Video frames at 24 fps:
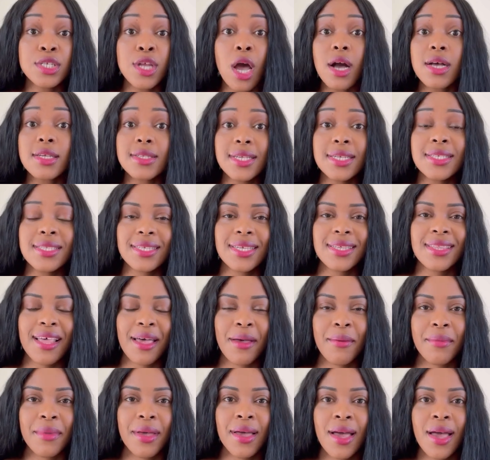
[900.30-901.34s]
toxins in
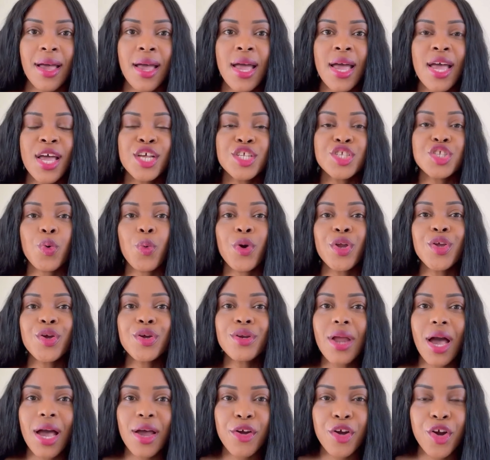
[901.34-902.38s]
them. So when you're
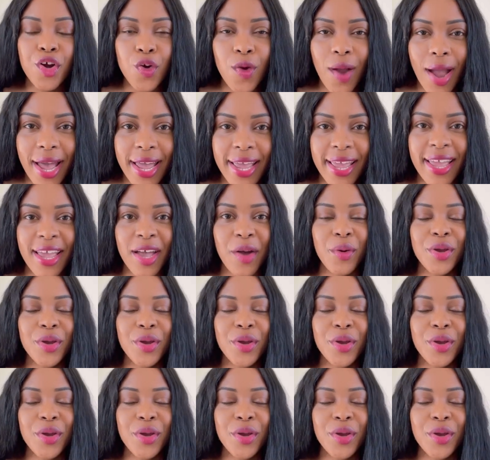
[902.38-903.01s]
not crying,